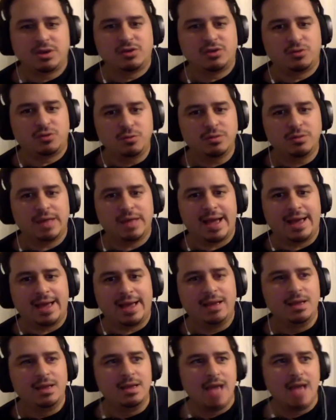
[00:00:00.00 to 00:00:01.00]
do
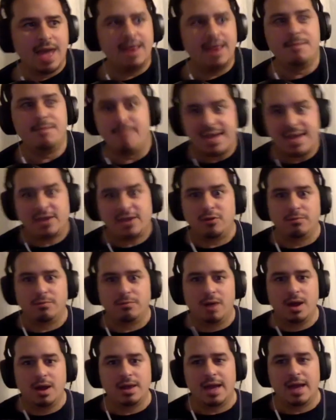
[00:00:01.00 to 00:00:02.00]
that and then make your
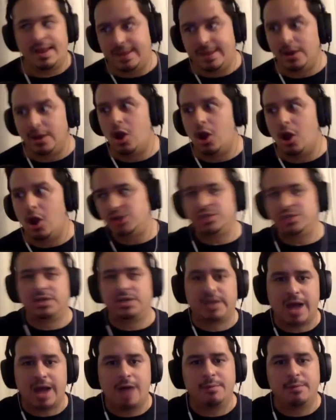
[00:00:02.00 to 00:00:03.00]
money and then launch it
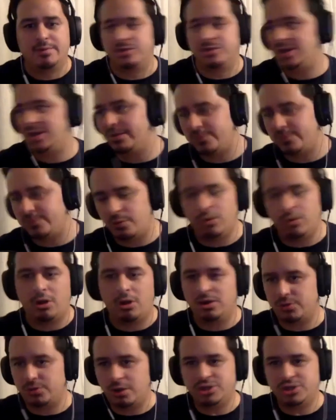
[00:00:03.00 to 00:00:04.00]
in comic book shops or
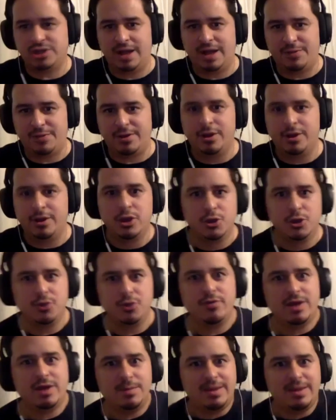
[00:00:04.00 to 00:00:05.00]
launch it out there, you
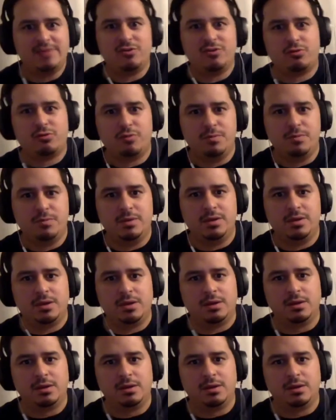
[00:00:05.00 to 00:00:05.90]
already made your 3 million.